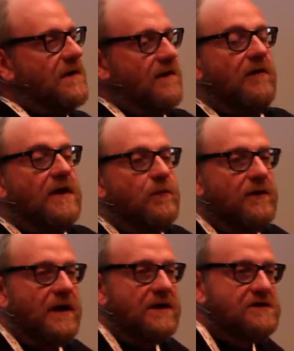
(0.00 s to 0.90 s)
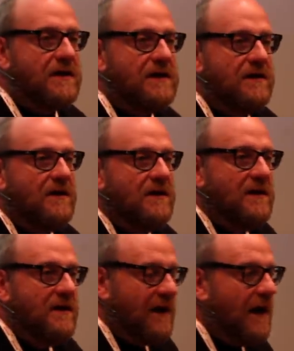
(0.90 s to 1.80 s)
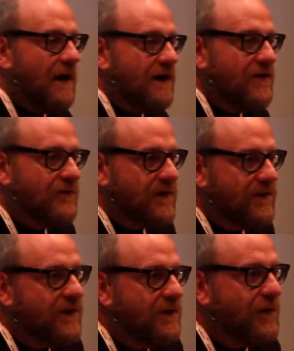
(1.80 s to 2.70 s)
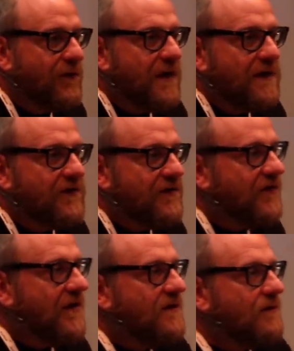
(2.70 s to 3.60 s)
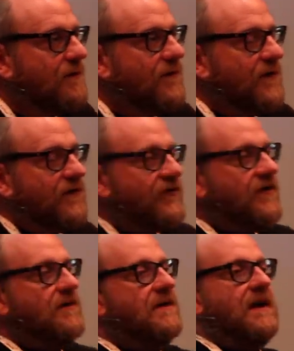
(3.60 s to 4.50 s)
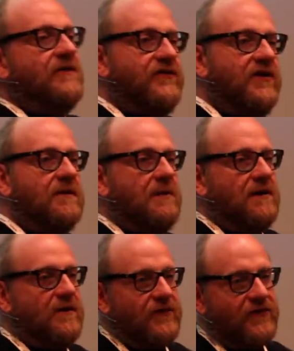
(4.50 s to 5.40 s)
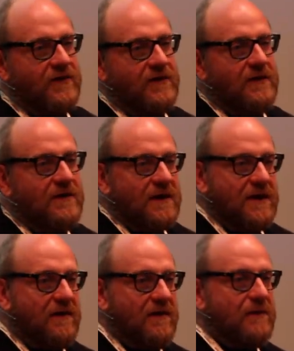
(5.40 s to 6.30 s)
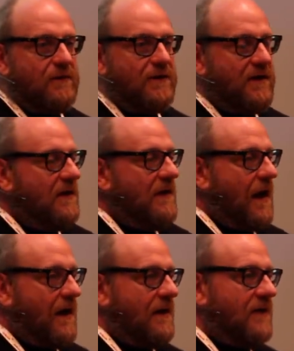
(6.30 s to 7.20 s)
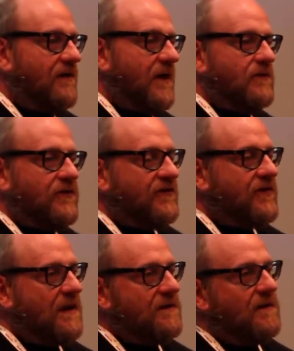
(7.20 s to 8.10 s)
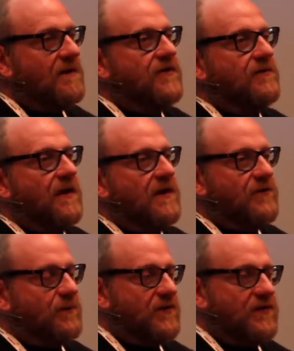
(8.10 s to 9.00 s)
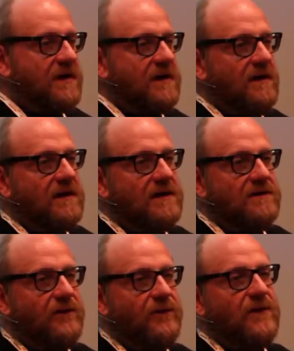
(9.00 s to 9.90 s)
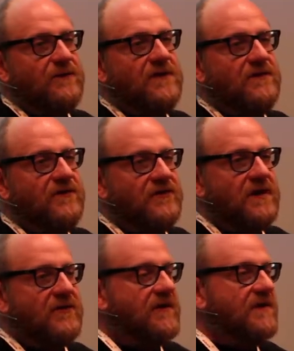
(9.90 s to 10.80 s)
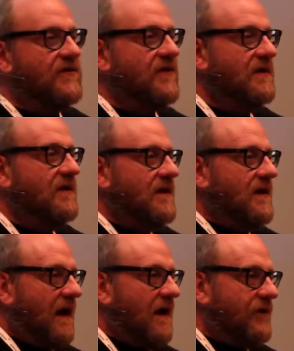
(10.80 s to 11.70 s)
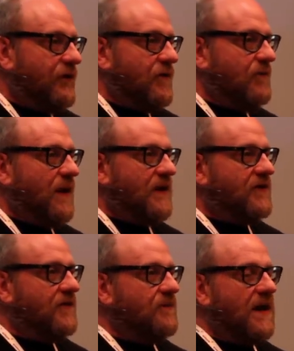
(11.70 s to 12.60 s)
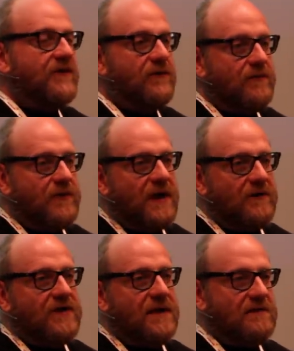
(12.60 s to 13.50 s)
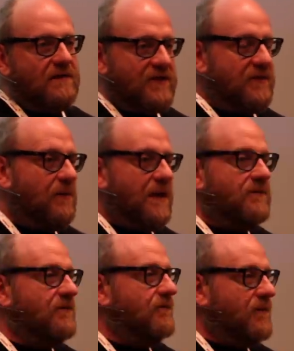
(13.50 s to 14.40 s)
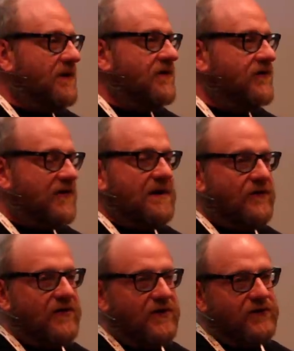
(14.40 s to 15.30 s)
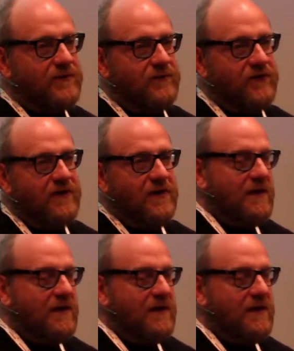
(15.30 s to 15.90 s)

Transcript: in Hollywood, actually, uh, in the review theatres, in all of the studio cinemas in Hollywood. Uh, there was a technology race, particularly in the 50s and 60s, uh, for better and better audio technology, better and better sound systems.